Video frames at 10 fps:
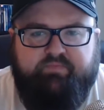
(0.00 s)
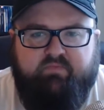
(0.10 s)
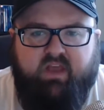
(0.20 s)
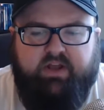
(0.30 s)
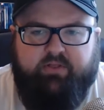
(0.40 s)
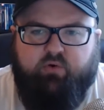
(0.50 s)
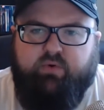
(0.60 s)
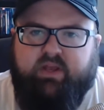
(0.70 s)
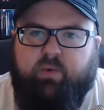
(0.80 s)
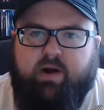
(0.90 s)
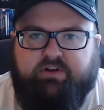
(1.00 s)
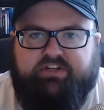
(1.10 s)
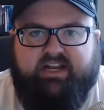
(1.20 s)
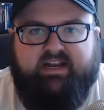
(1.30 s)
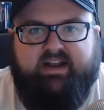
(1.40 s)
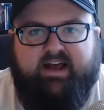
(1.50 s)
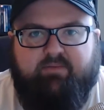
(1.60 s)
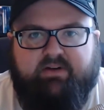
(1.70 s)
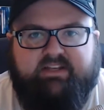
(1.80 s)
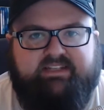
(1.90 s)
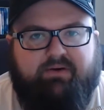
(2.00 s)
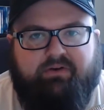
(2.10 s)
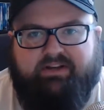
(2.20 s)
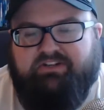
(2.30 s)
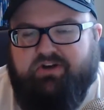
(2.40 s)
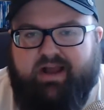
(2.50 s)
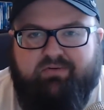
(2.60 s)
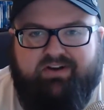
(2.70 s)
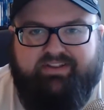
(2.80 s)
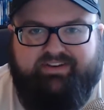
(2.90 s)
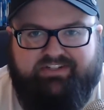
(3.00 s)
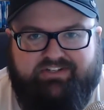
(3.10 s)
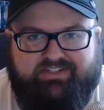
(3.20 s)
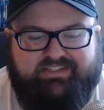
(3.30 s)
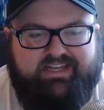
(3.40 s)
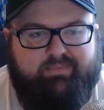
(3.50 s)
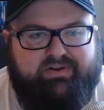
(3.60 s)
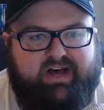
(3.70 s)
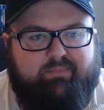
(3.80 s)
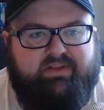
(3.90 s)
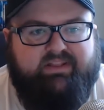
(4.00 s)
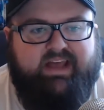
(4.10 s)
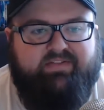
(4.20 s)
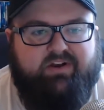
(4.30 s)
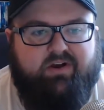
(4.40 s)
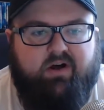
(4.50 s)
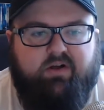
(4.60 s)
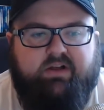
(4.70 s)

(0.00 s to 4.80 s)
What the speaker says: another week while we're checking it out, because I wanted to try one of the dishes that's coming up, and they're all